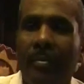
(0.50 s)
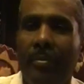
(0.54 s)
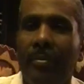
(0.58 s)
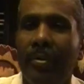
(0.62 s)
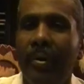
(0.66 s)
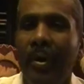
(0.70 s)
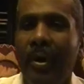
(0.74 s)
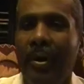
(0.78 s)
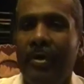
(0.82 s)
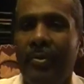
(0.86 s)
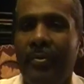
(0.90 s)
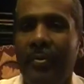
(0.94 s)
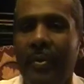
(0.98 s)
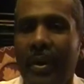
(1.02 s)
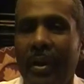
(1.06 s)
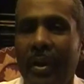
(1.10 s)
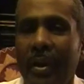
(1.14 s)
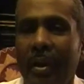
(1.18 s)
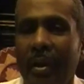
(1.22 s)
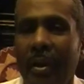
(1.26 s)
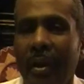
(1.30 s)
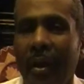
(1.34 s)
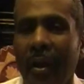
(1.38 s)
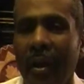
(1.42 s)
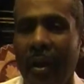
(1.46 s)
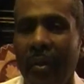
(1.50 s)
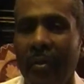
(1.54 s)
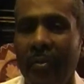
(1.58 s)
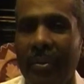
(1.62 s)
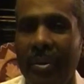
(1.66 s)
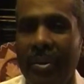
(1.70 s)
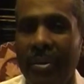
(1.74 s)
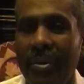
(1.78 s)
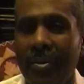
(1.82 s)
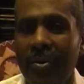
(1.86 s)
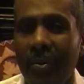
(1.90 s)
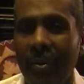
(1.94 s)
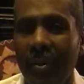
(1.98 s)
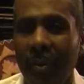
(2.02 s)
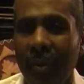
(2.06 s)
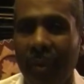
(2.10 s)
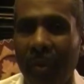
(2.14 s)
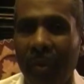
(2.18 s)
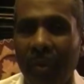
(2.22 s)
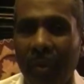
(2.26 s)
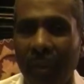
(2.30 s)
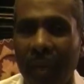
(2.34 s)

Praise be to God. We just want to